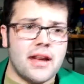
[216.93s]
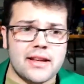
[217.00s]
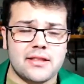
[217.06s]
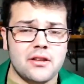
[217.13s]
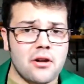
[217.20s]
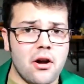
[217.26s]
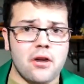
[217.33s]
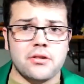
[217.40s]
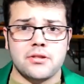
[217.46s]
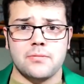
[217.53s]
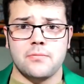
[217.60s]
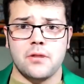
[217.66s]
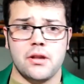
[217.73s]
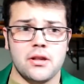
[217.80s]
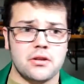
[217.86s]
Like, there are
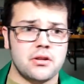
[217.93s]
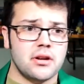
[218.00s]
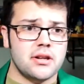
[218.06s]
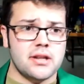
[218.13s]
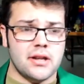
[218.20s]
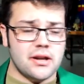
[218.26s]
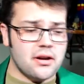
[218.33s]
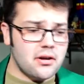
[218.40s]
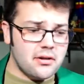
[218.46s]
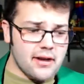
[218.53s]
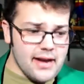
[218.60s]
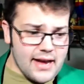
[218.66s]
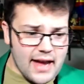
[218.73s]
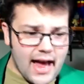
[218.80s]
some really good, you know,